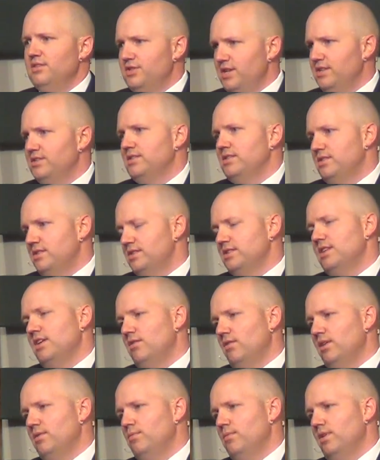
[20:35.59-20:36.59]
Jesus is the
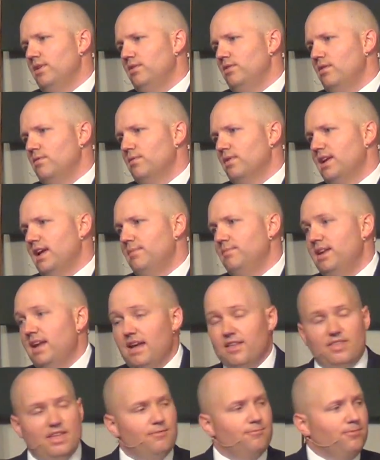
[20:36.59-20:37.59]
only one who overcame
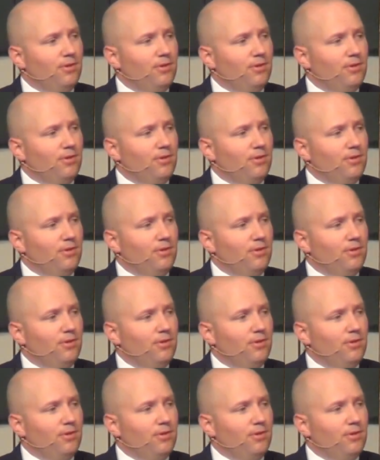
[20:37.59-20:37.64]
death.